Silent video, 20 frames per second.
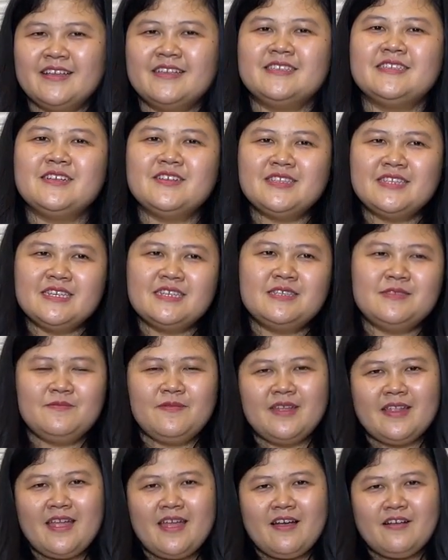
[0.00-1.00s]
So this
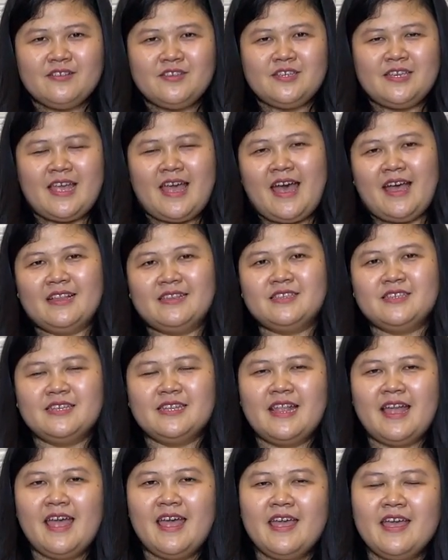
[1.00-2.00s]
video to end
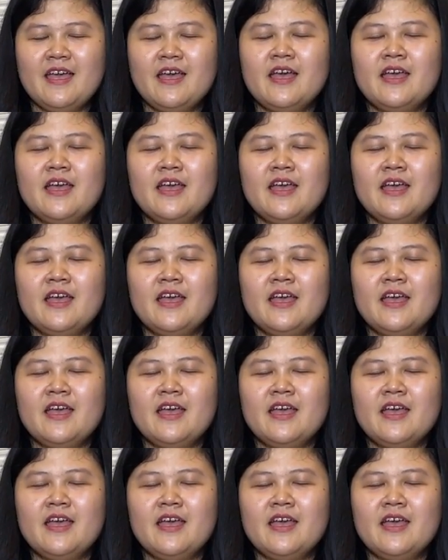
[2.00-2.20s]
today.